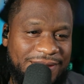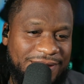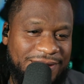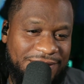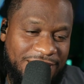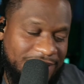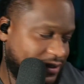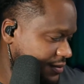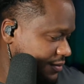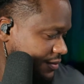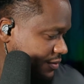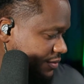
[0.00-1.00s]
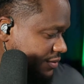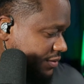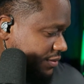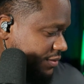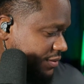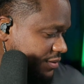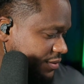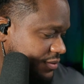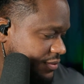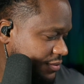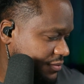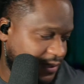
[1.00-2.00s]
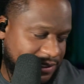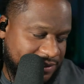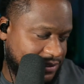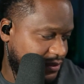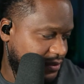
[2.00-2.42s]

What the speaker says: You there? Make sure.